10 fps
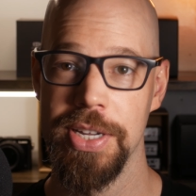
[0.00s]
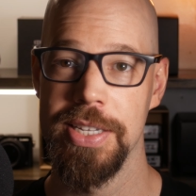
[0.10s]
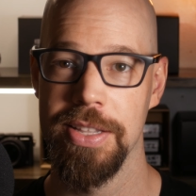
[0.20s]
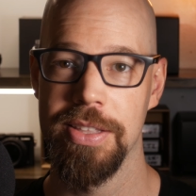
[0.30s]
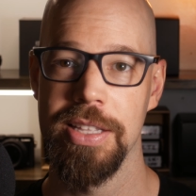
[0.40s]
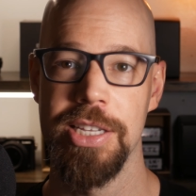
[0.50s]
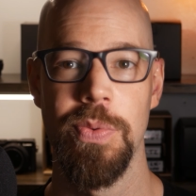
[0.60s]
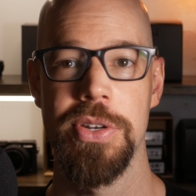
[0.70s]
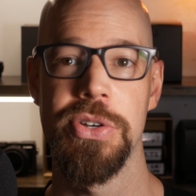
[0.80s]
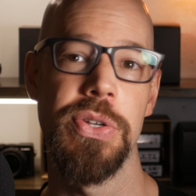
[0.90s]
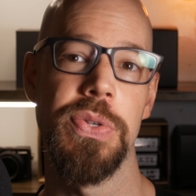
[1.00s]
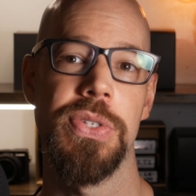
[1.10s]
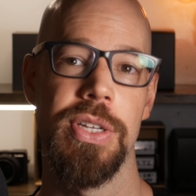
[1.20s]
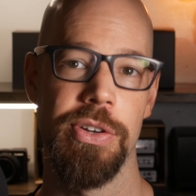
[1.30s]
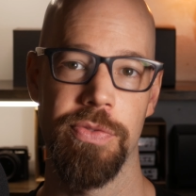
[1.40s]
is the thing that you want to introduce
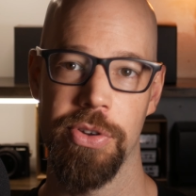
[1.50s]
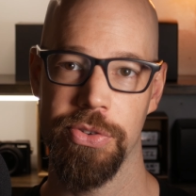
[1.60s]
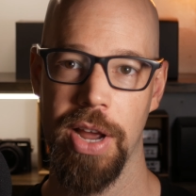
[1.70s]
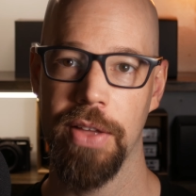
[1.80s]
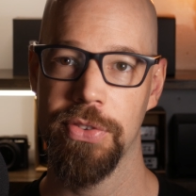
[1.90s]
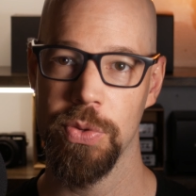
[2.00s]
in your photographs.